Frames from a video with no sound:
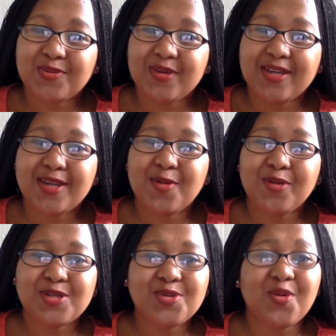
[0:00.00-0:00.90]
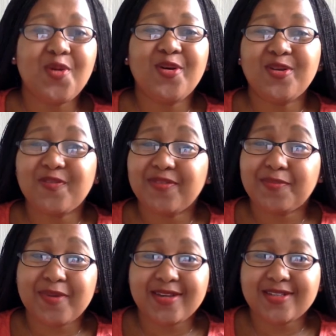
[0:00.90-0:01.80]
and I wish you all of the
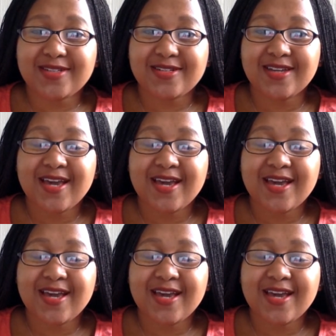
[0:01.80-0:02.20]
best